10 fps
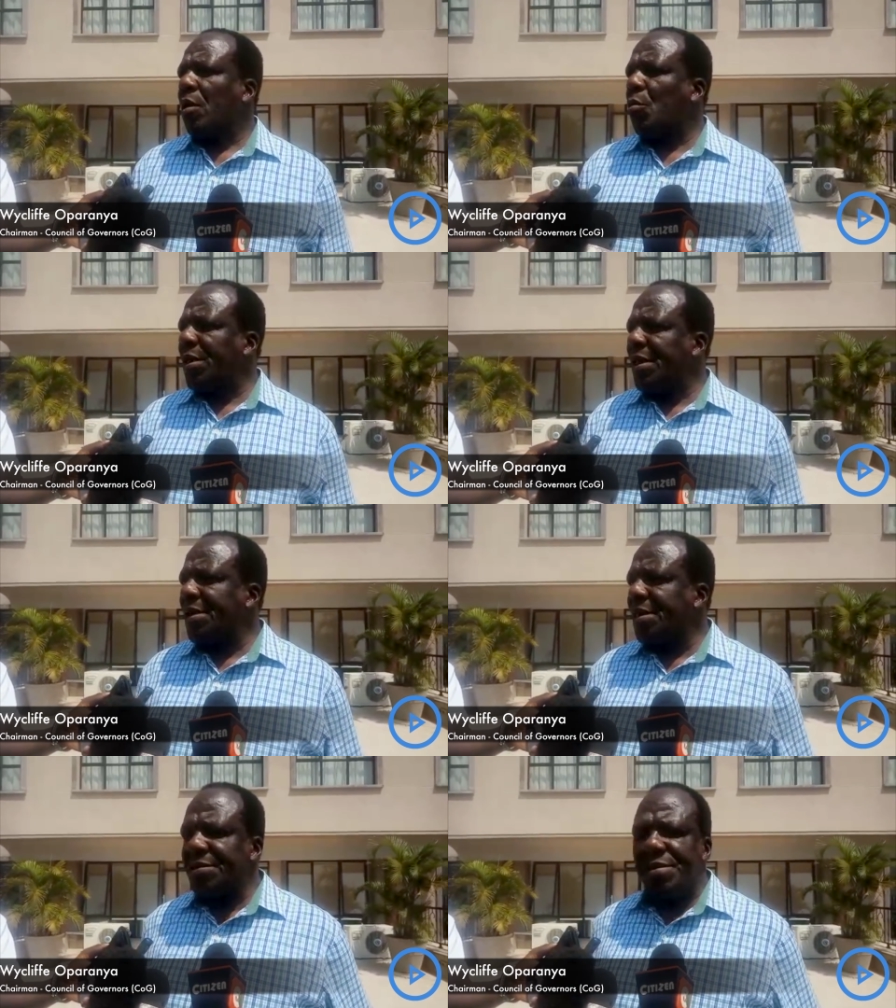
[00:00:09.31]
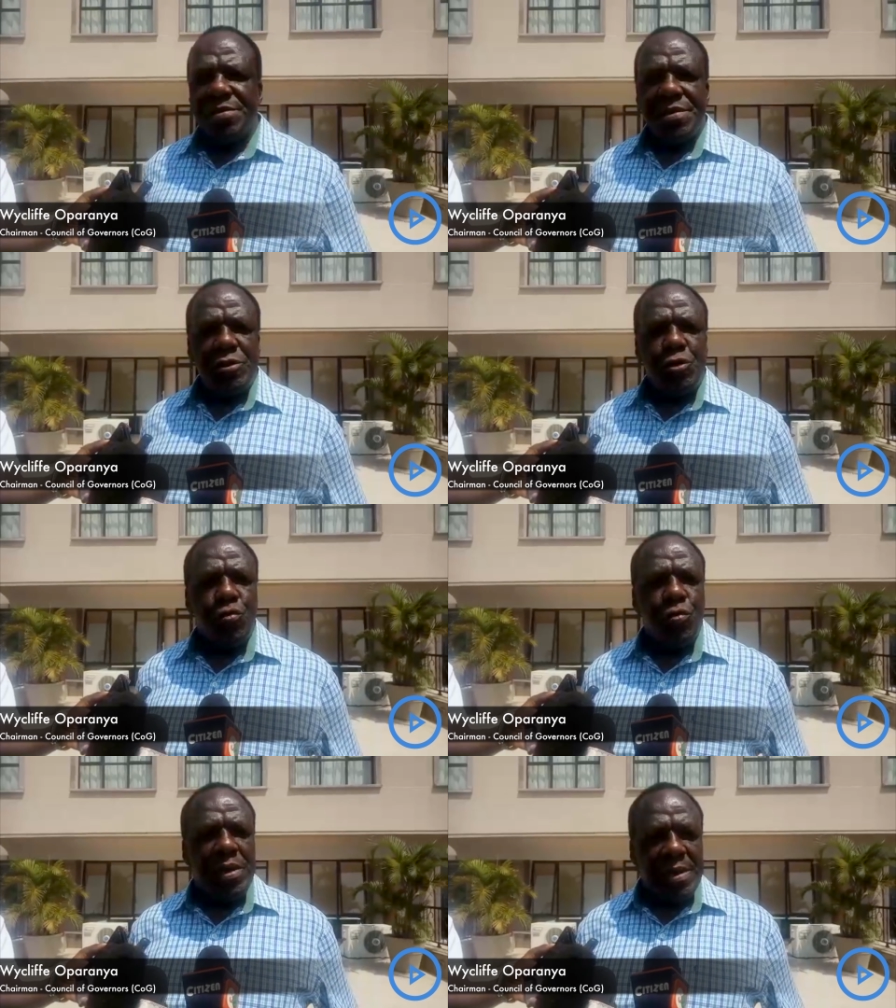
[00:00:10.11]
When I raised this
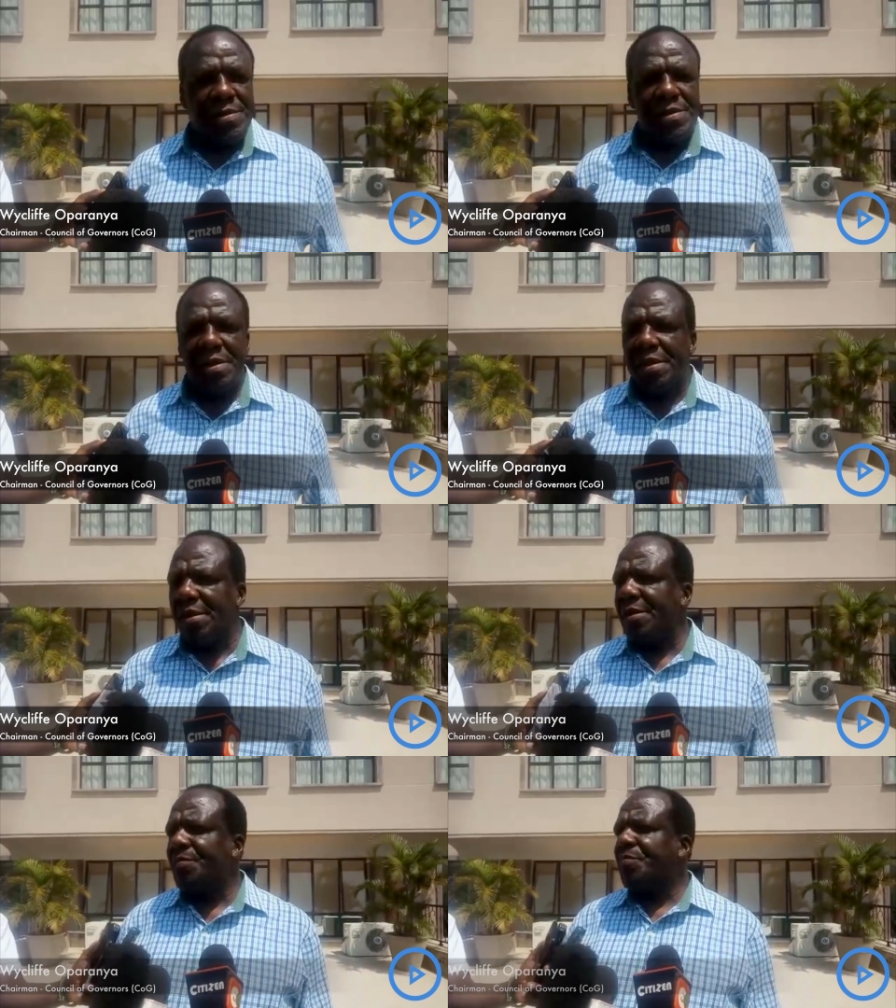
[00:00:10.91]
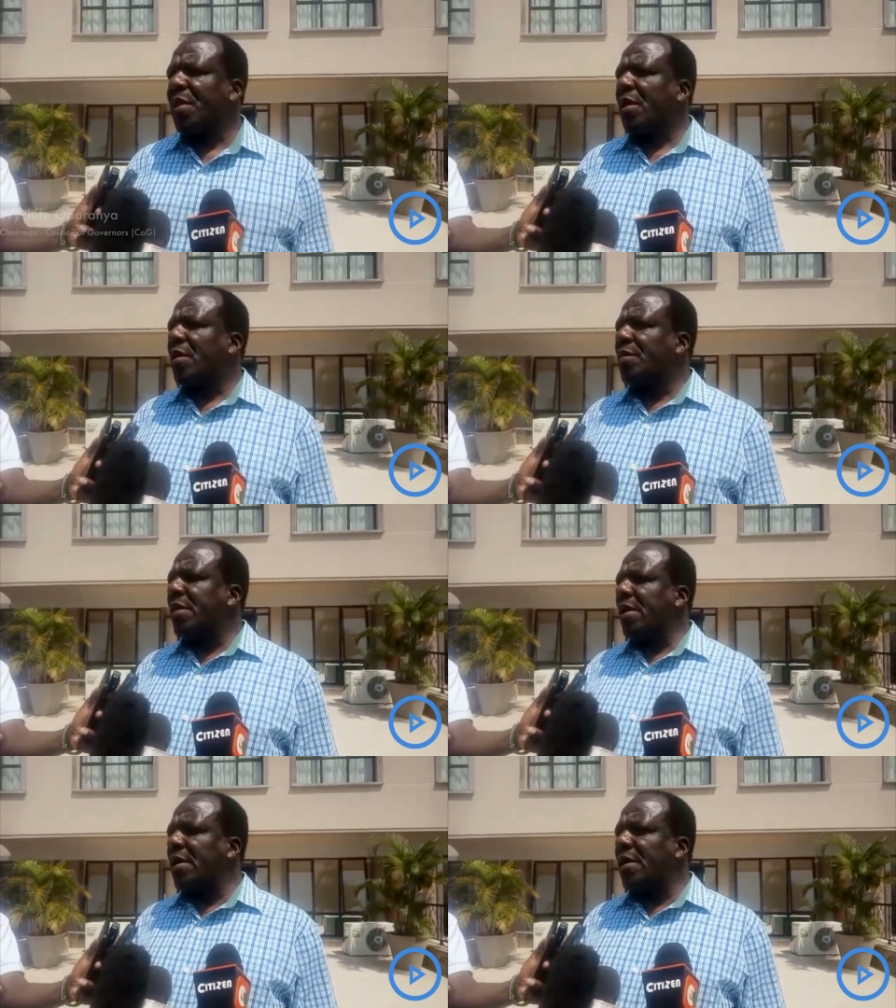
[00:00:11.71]
issue yesterday,
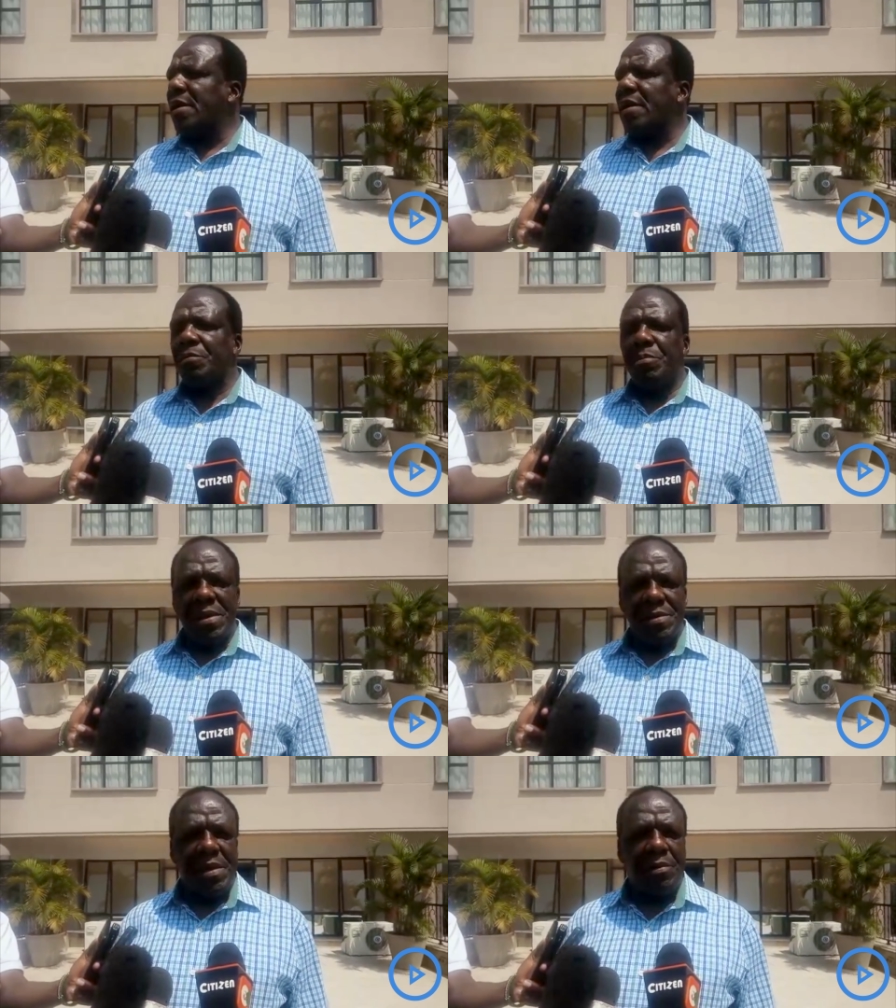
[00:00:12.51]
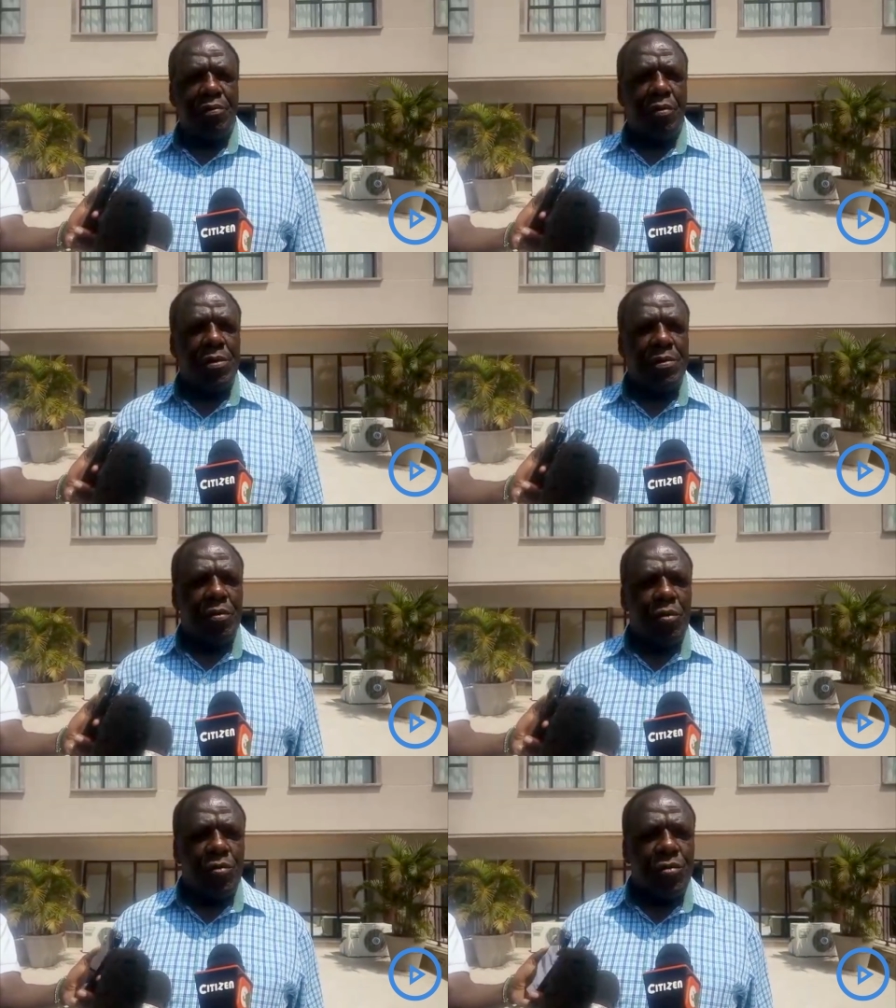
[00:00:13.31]
the Minister for
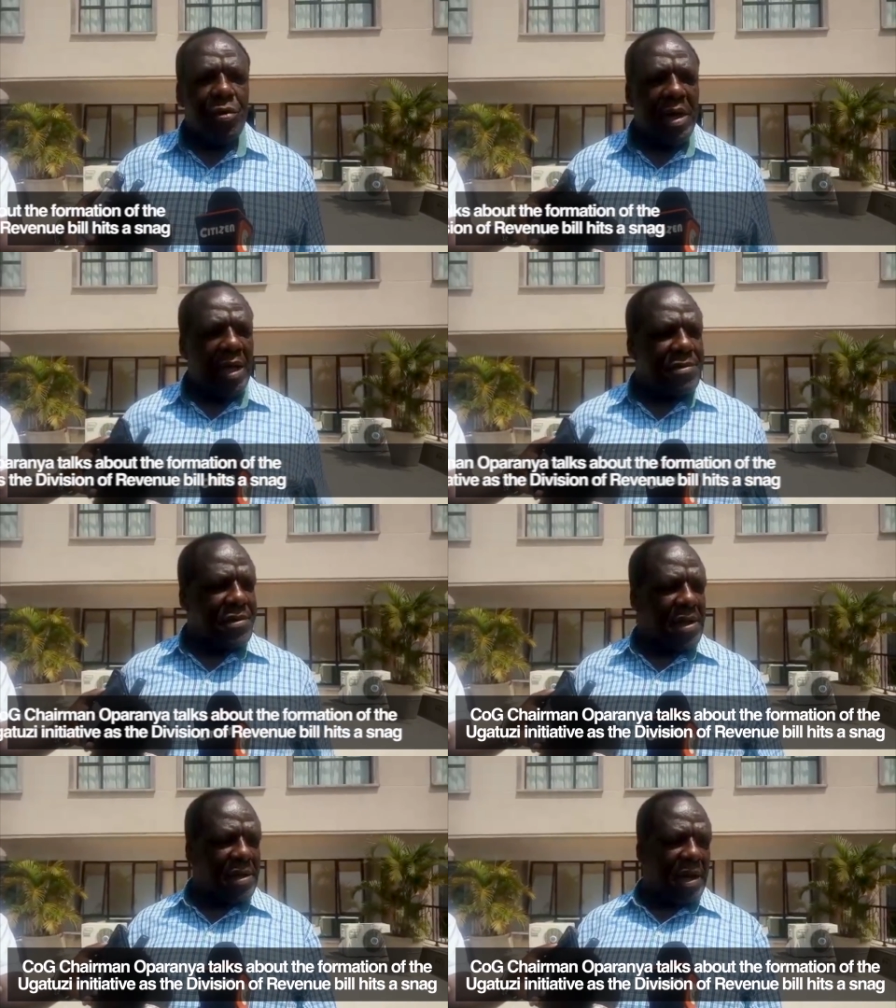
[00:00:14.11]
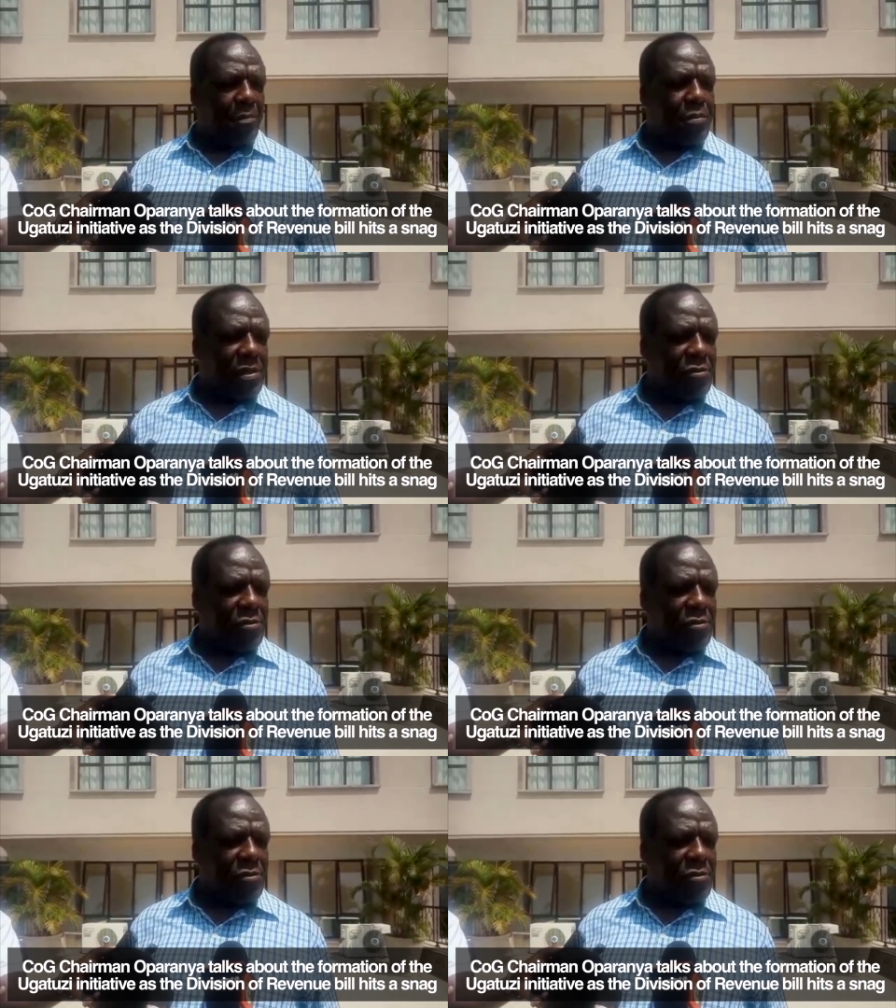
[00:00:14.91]
Devolution has taken up the